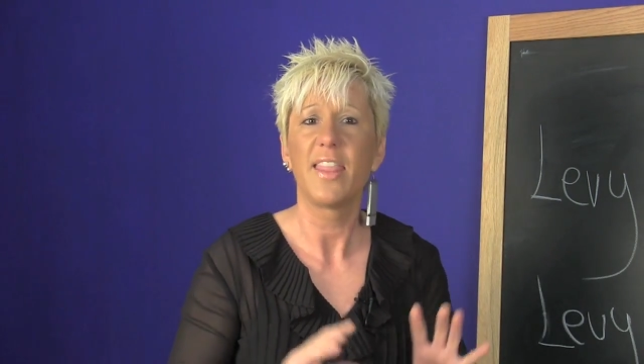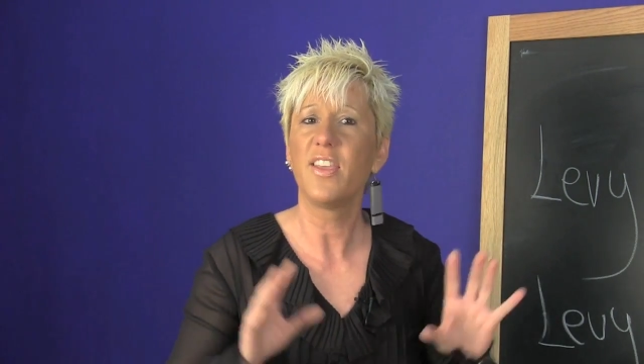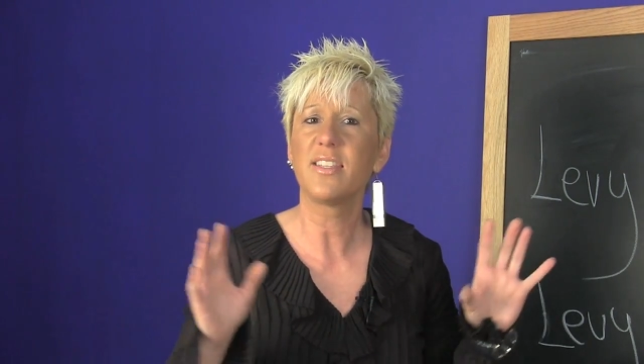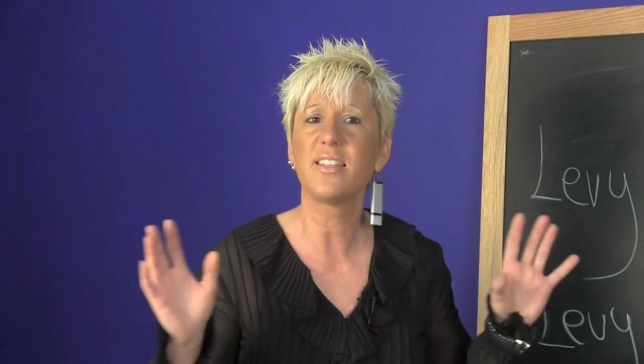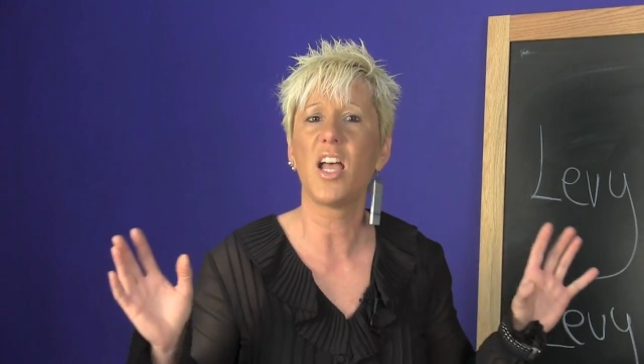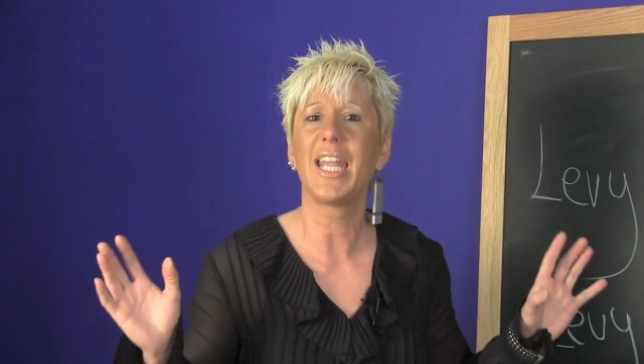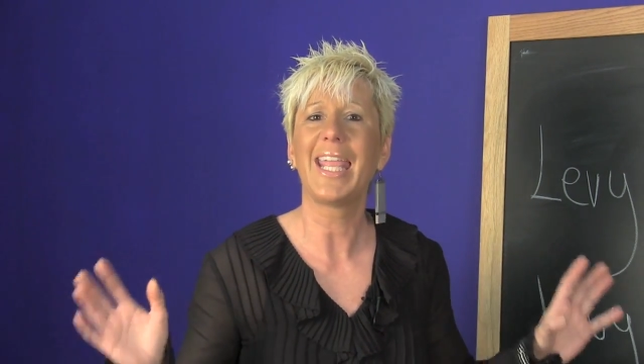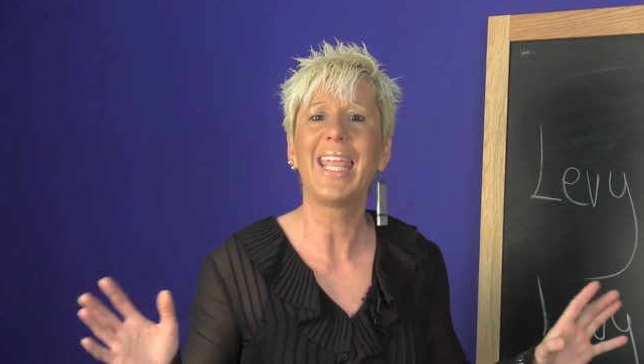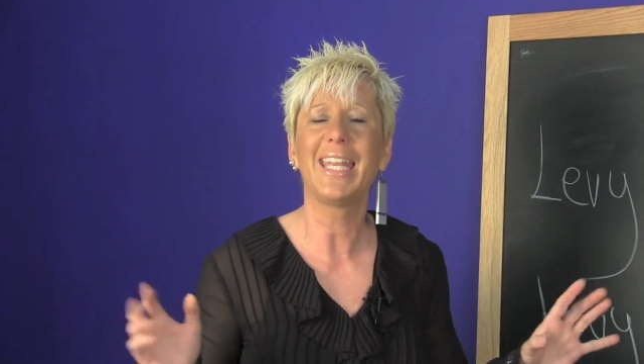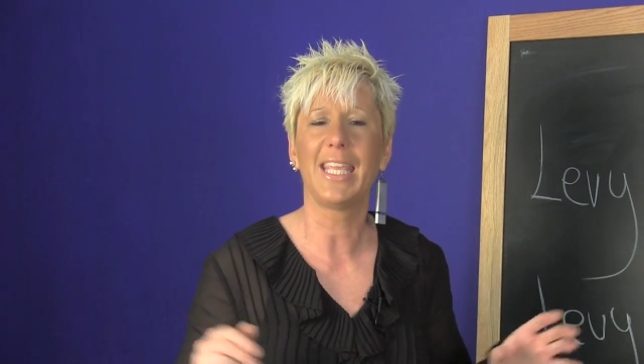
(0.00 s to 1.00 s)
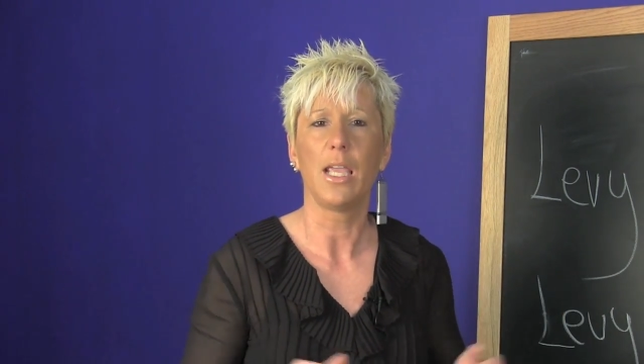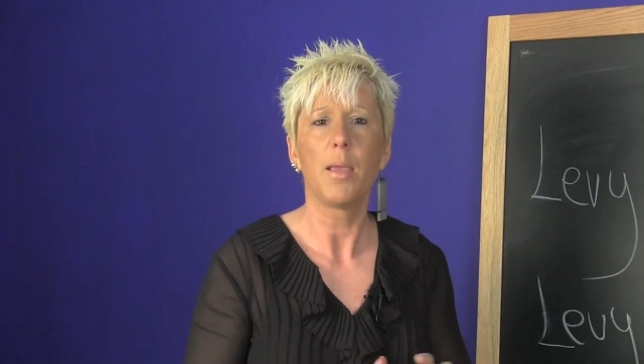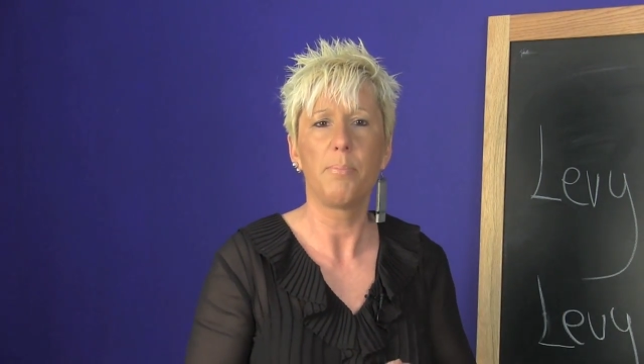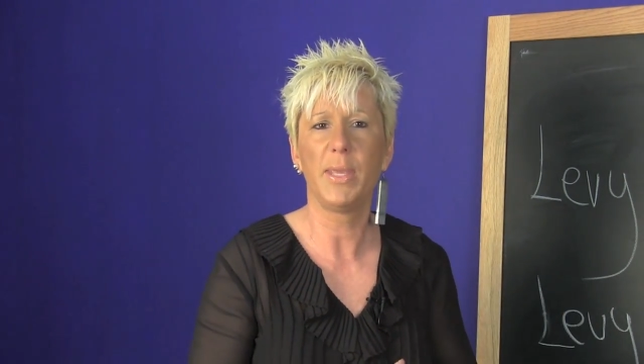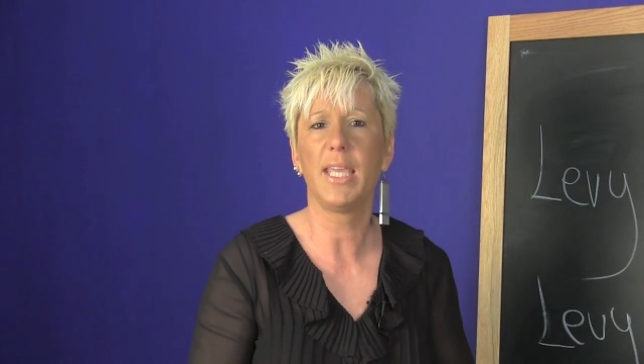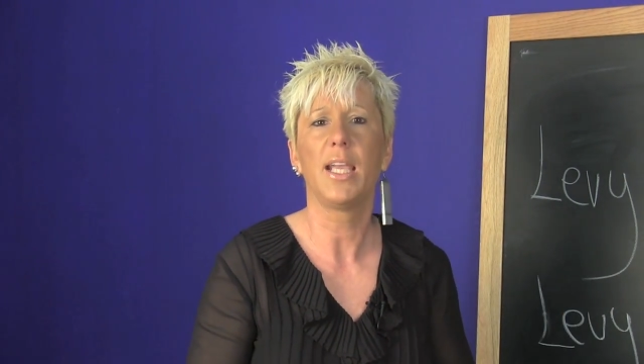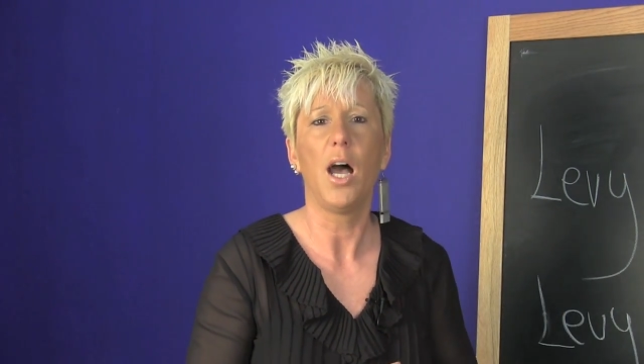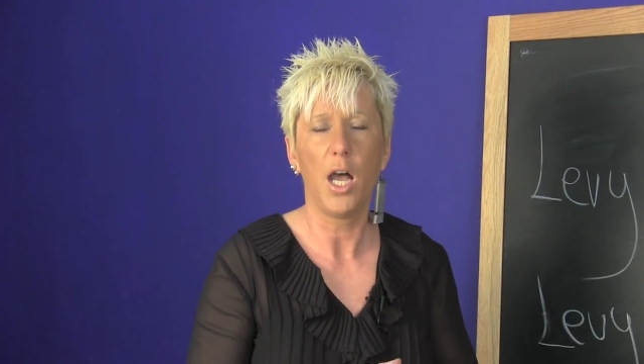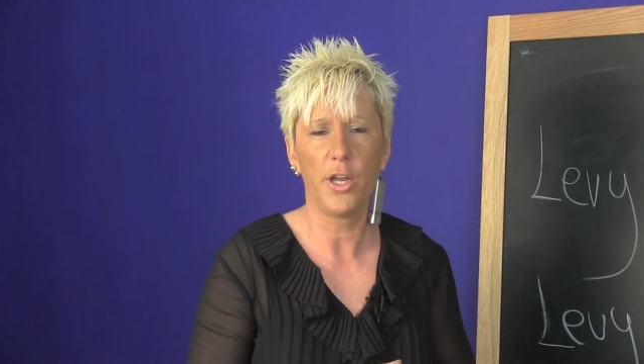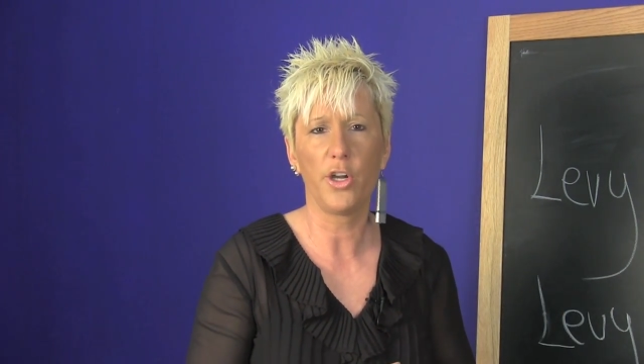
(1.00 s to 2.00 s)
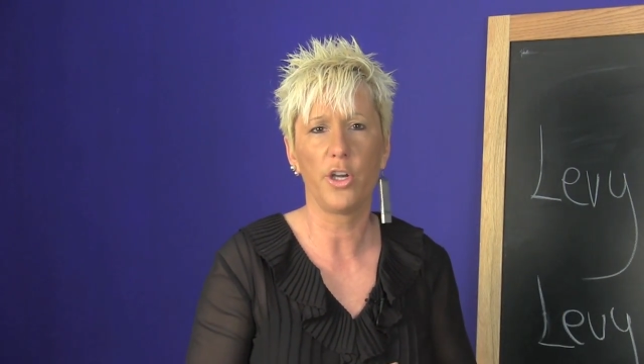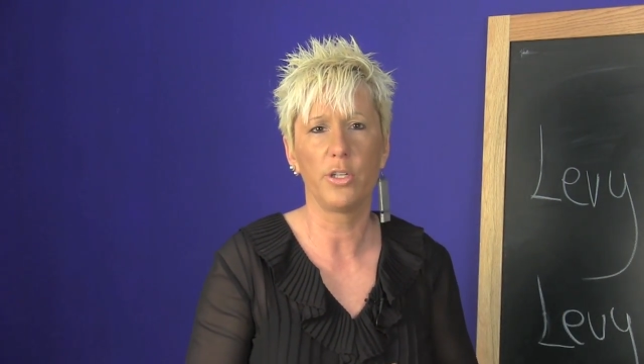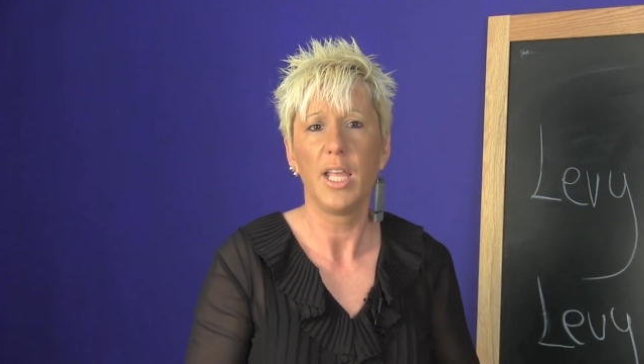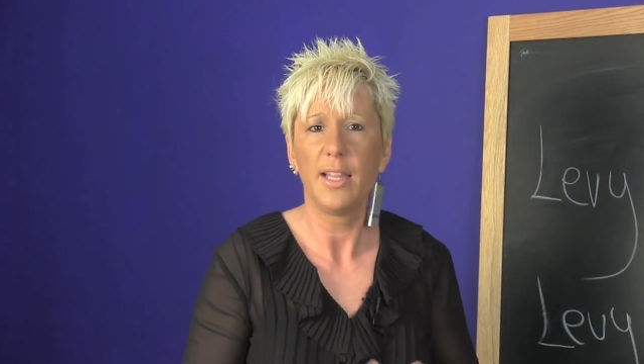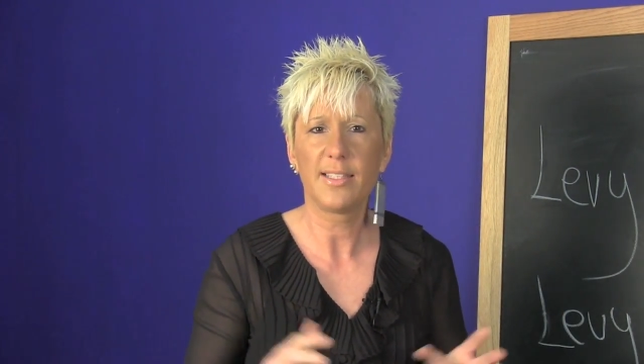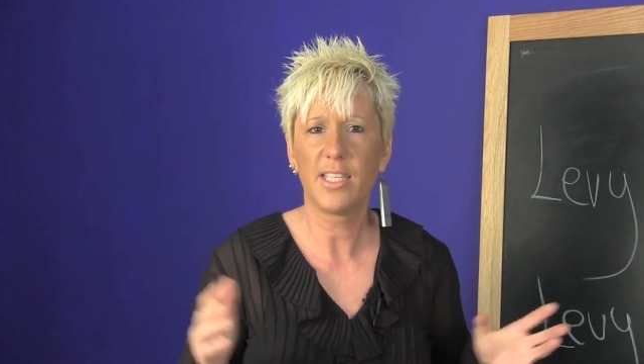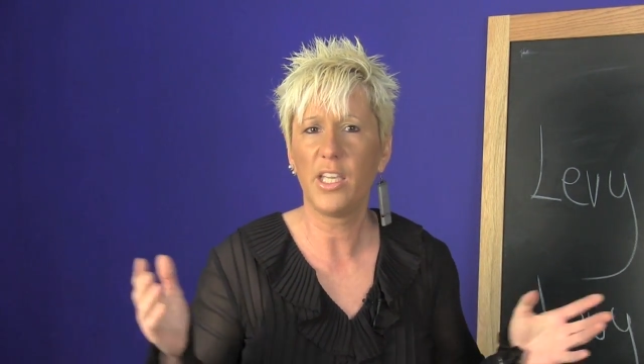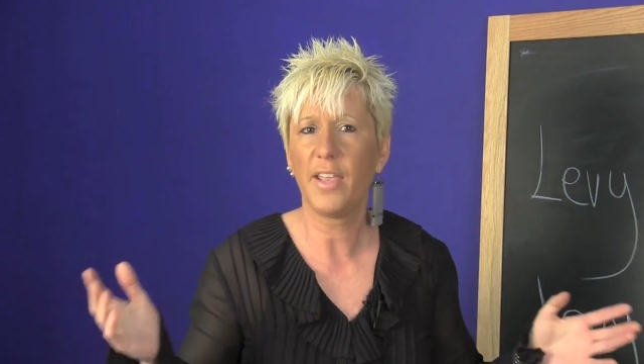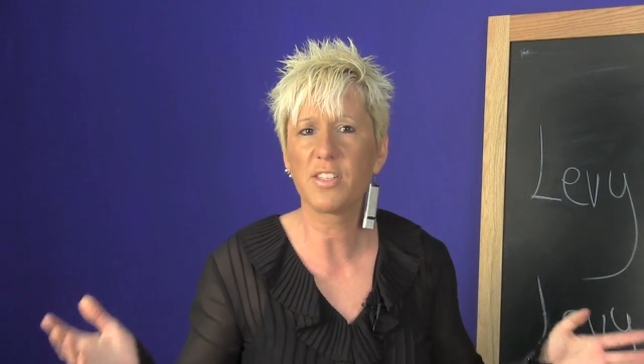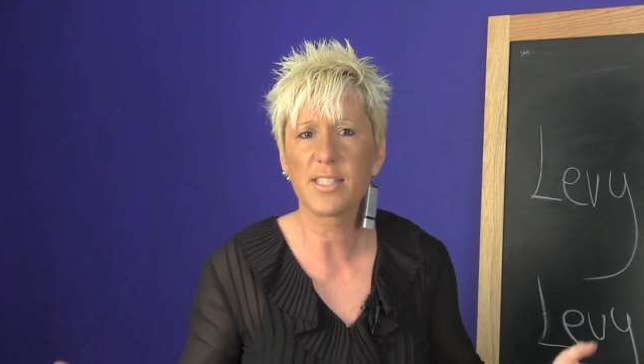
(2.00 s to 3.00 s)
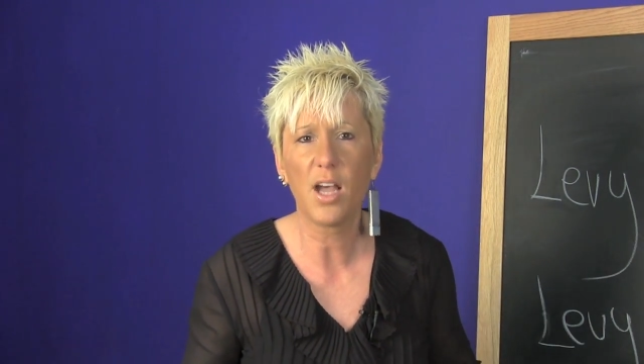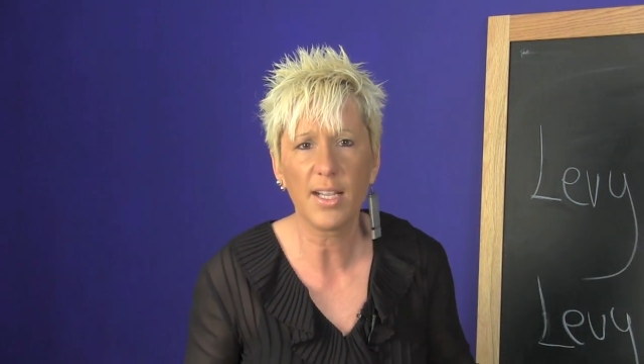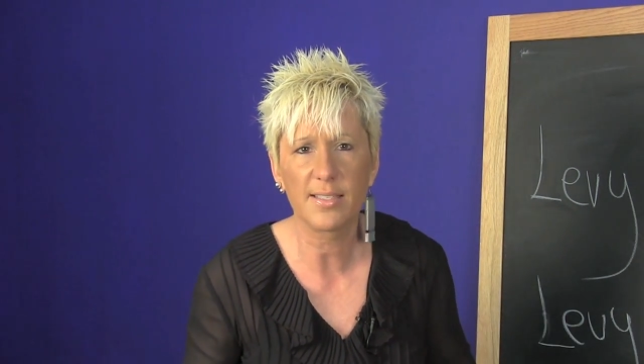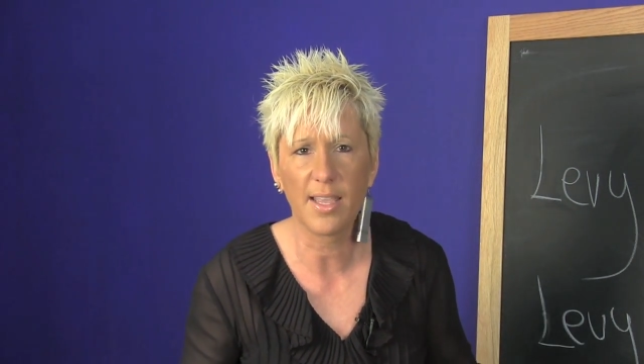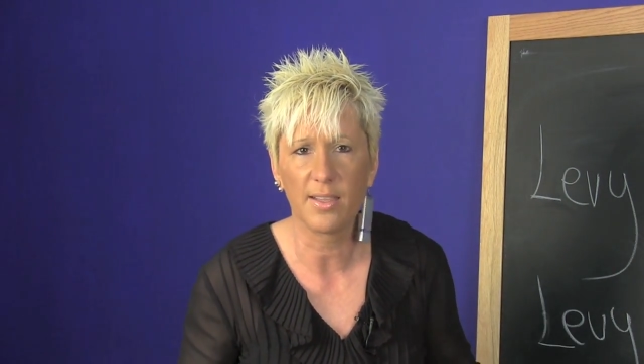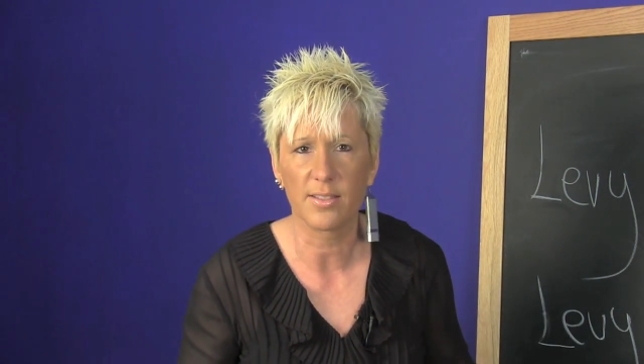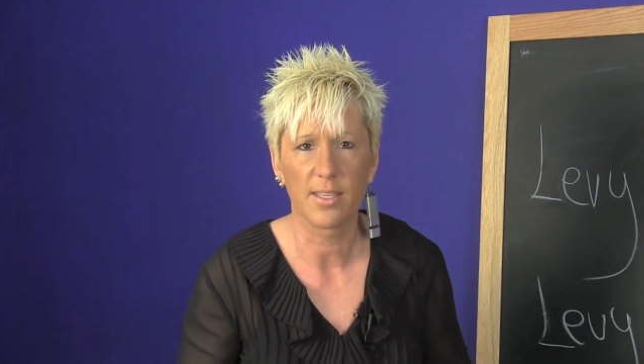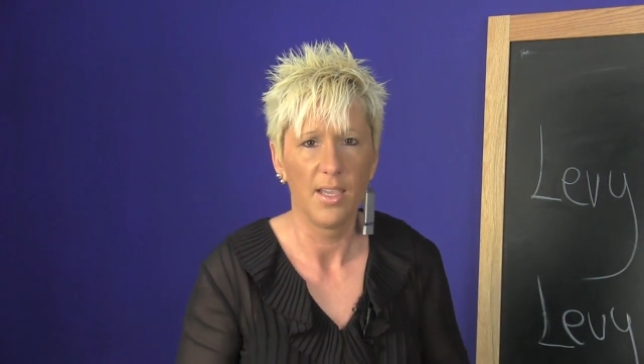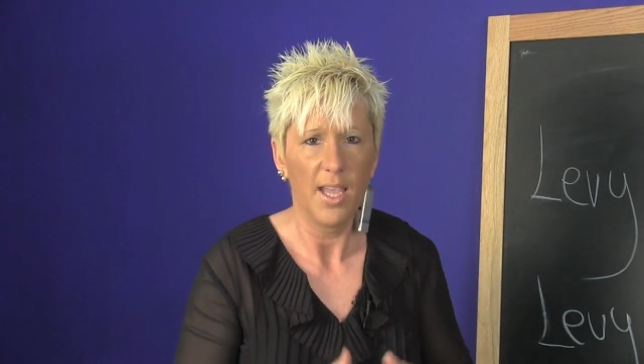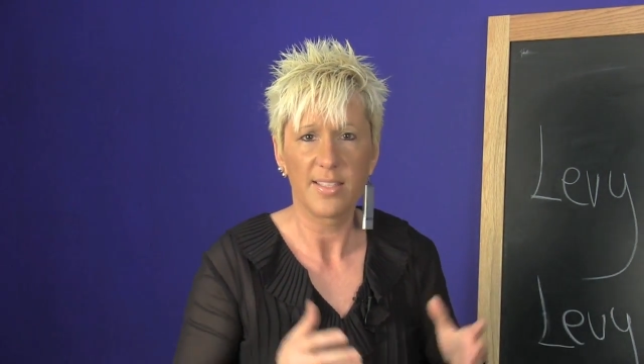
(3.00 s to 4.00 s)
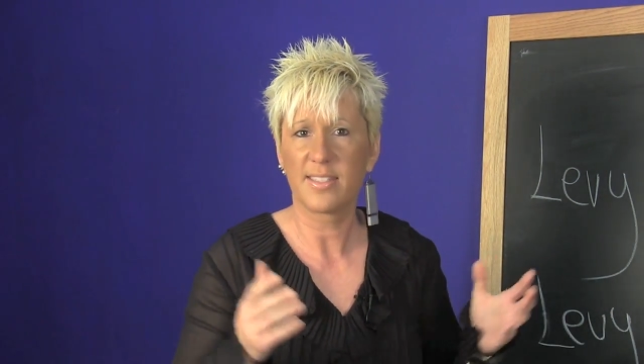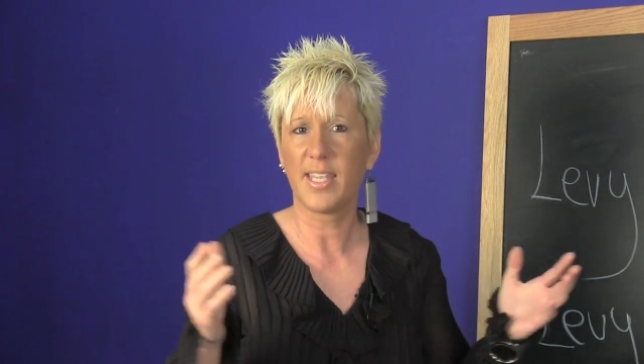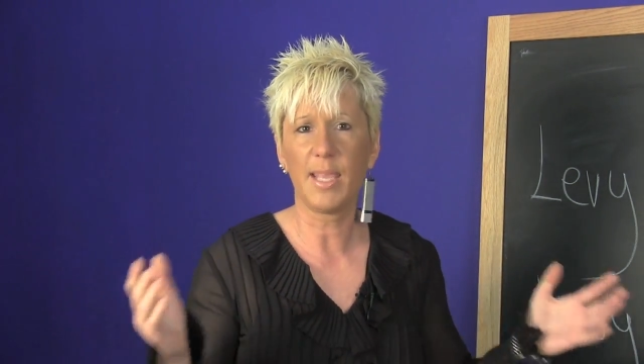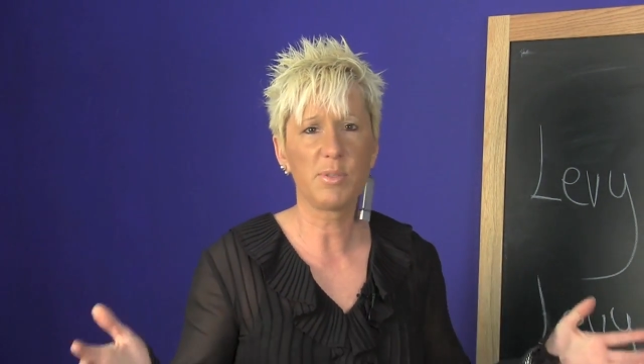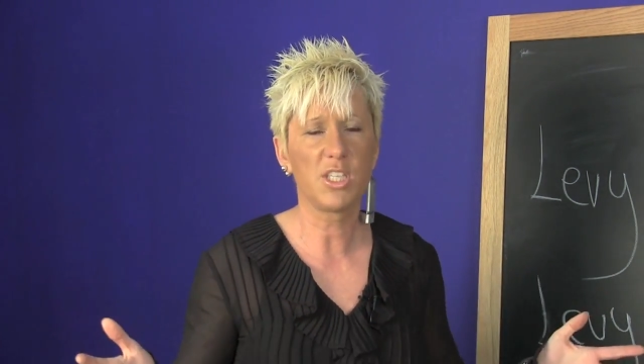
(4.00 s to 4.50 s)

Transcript: This is on any big unearned. Let's say you have stock sales. Same